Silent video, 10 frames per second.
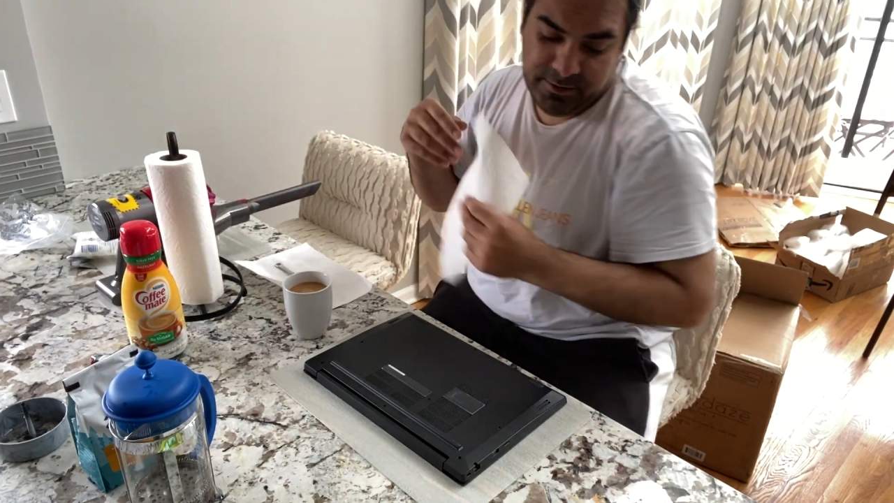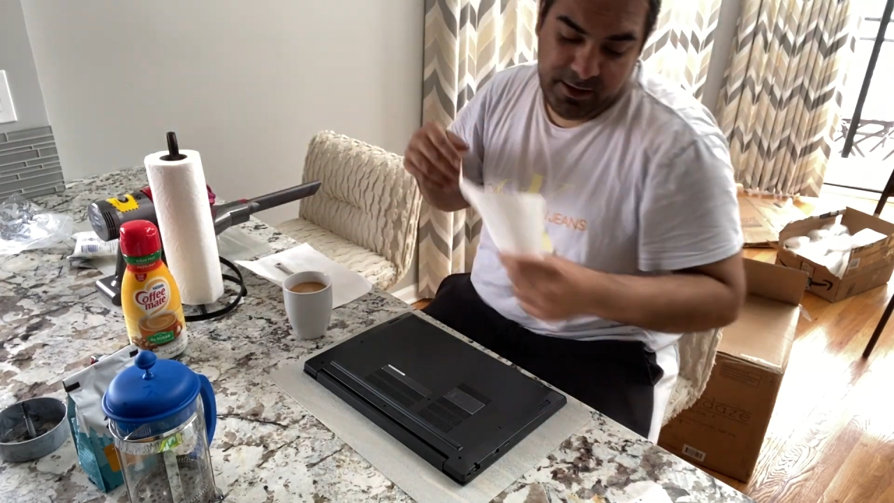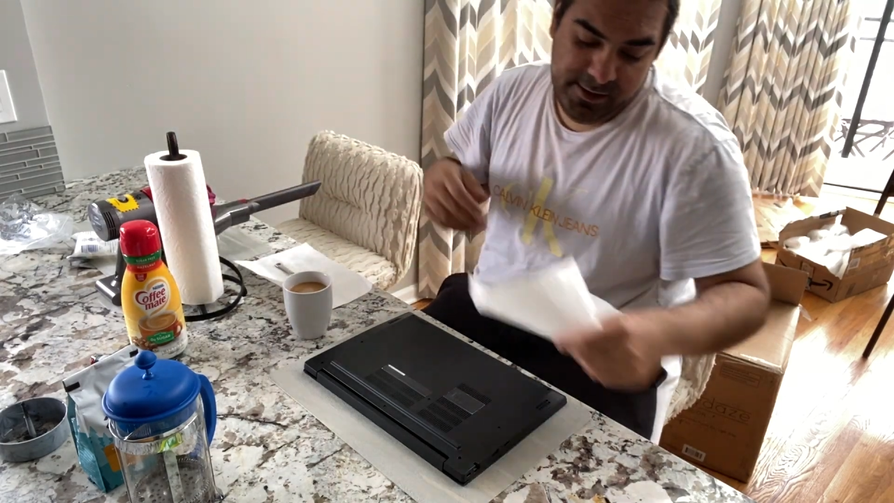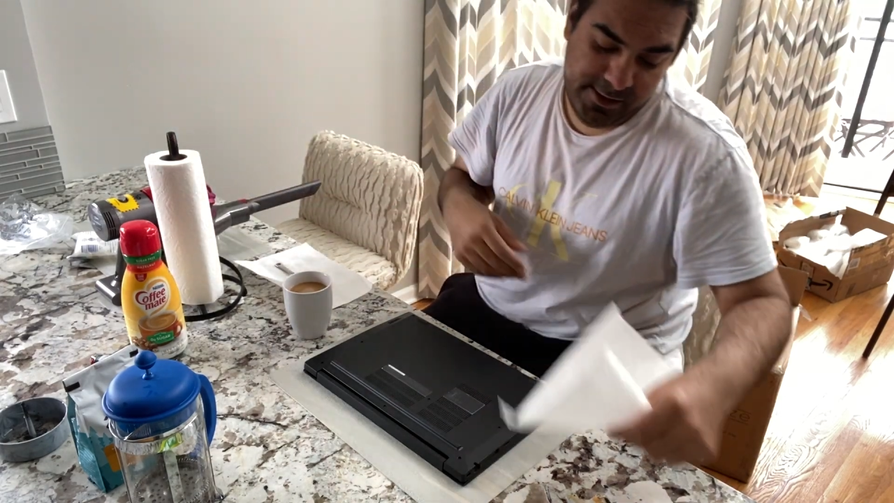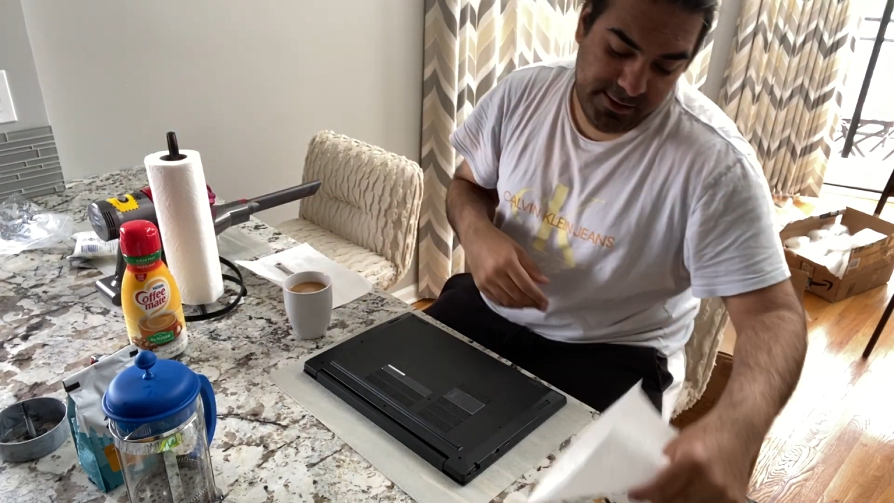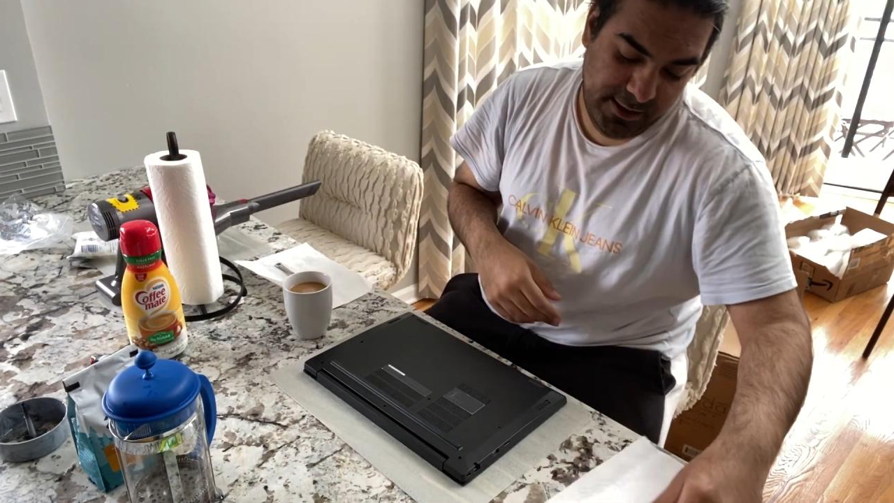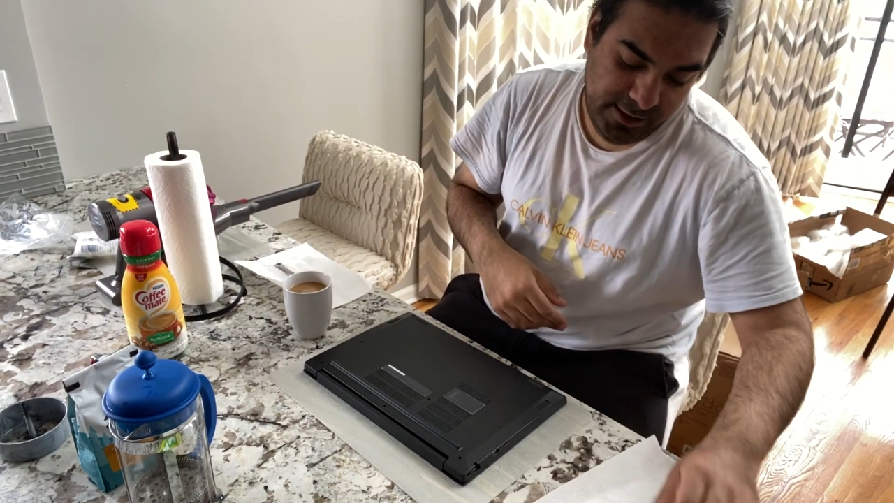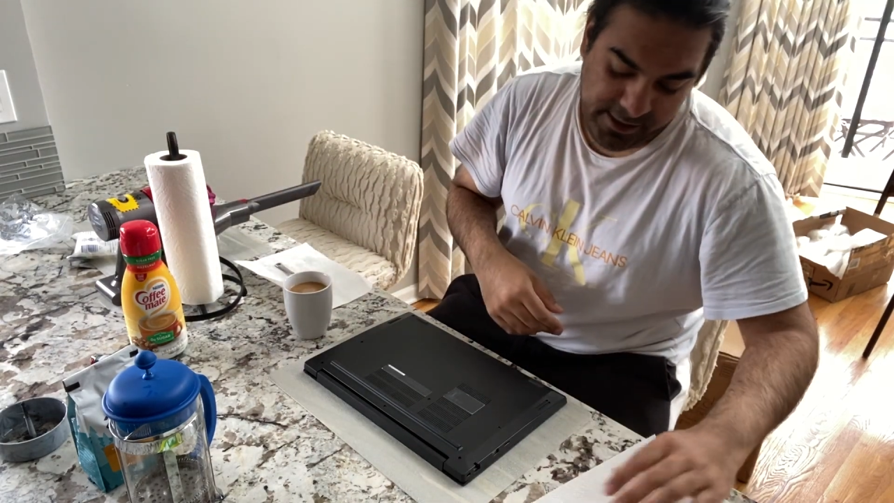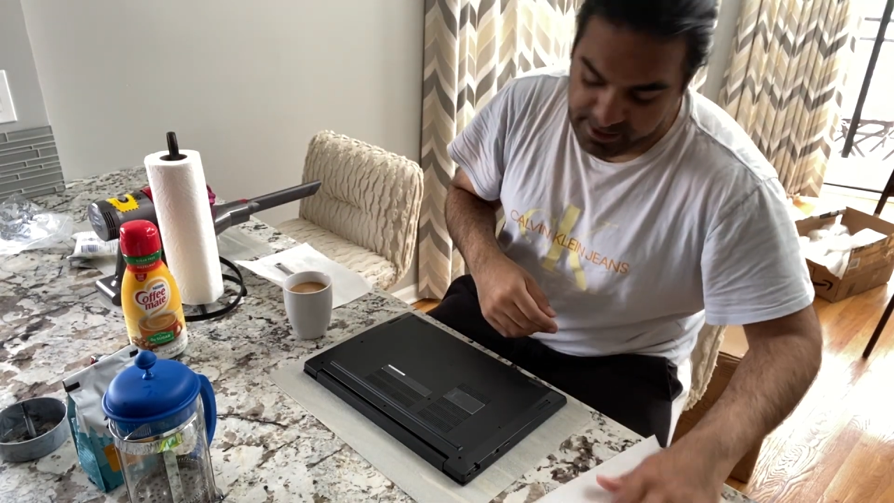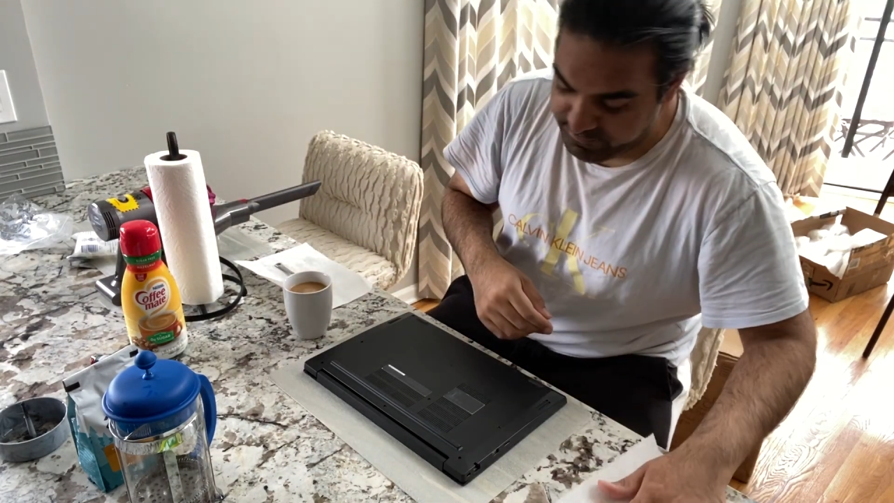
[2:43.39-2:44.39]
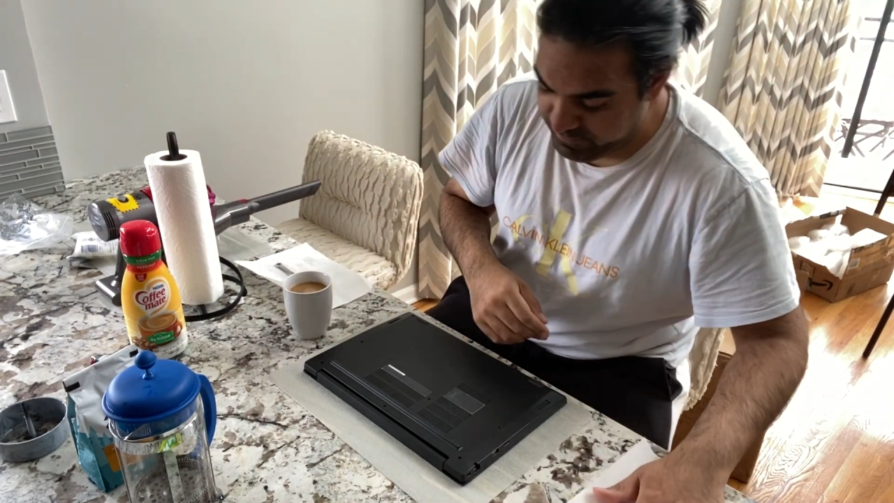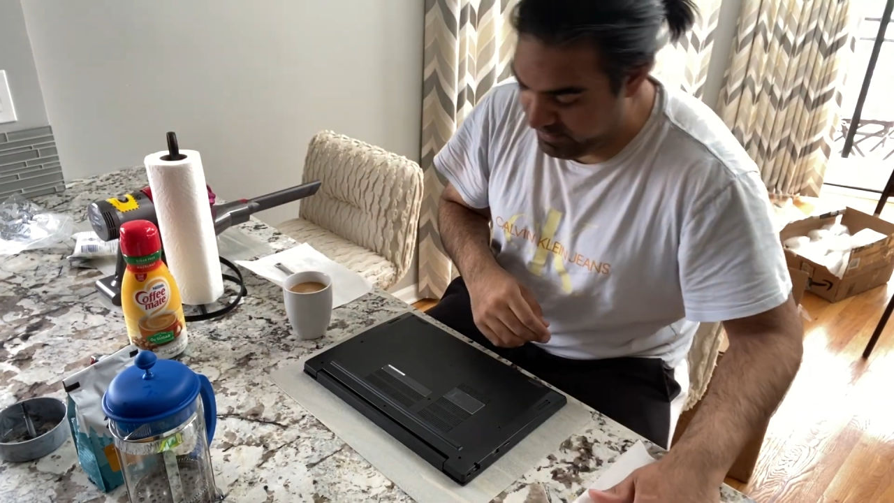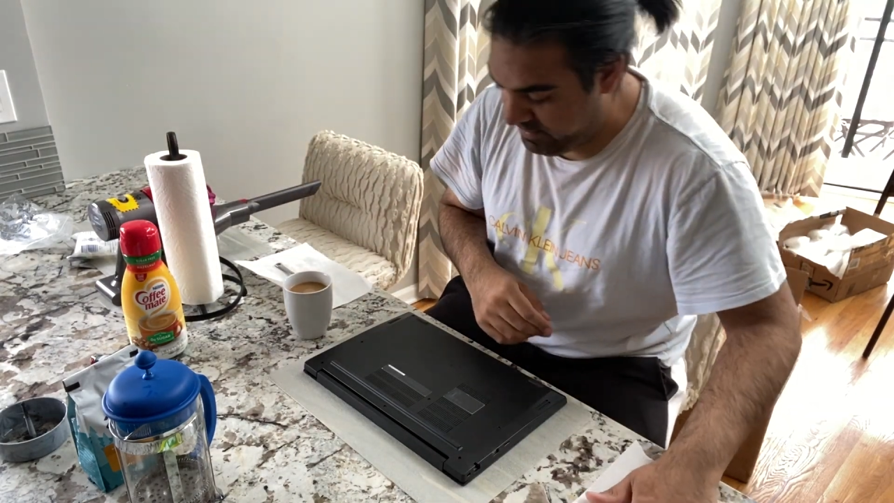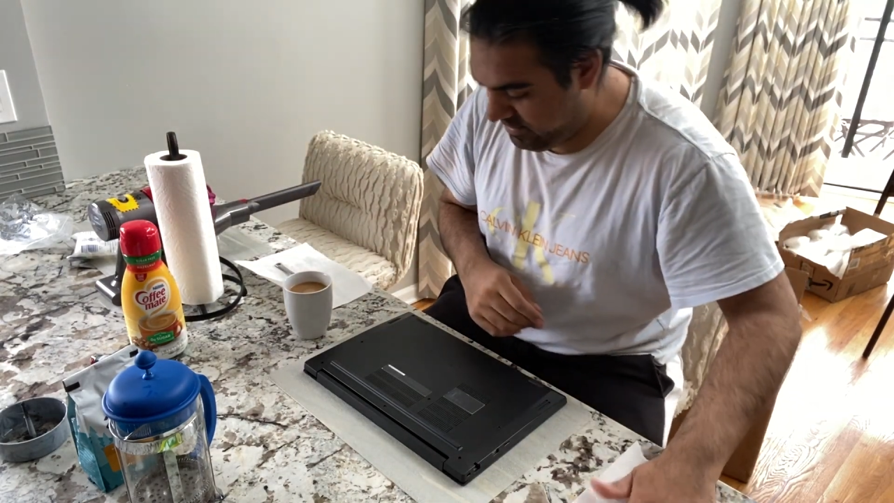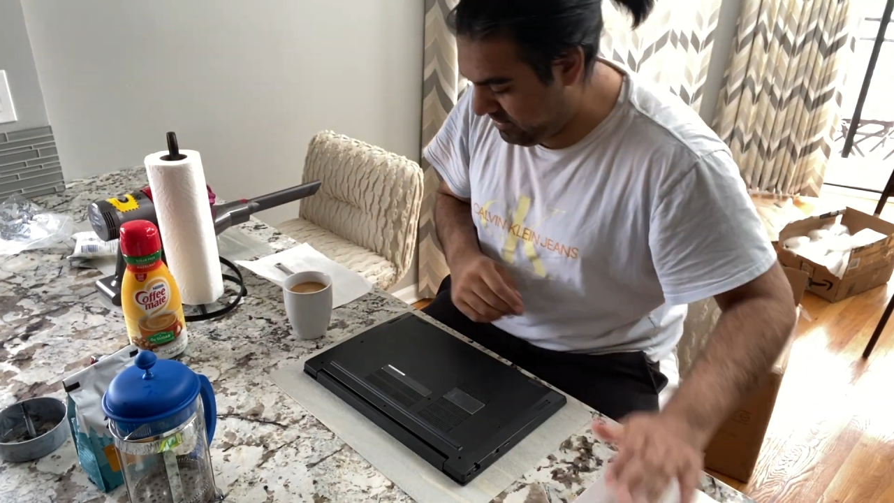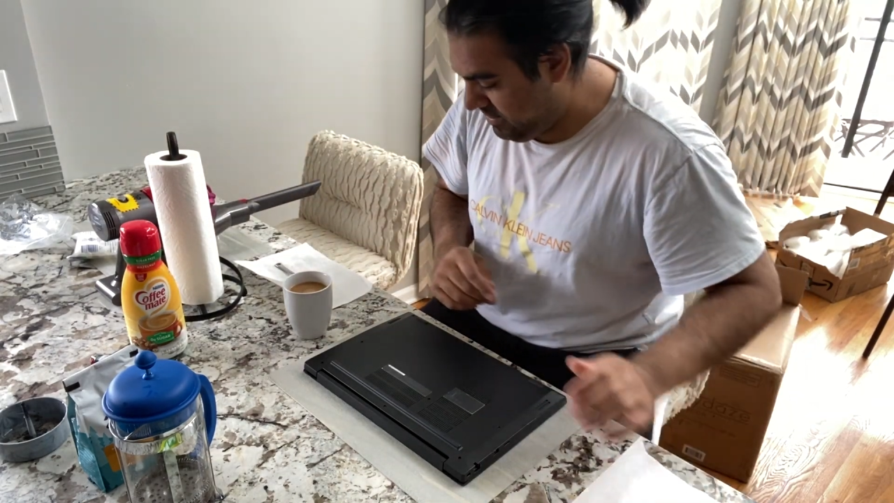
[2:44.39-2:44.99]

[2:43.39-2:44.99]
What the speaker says: I like caffeine.